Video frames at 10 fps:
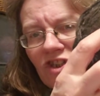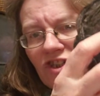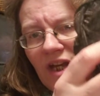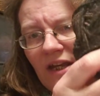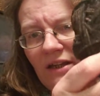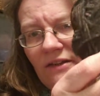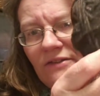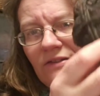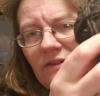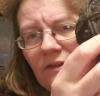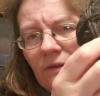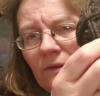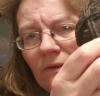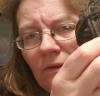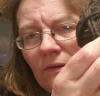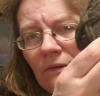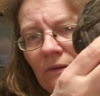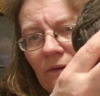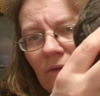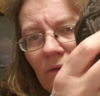shades.
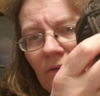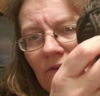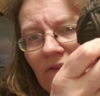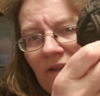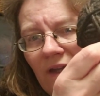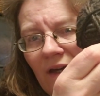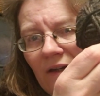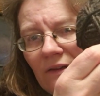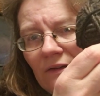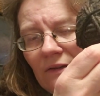See that?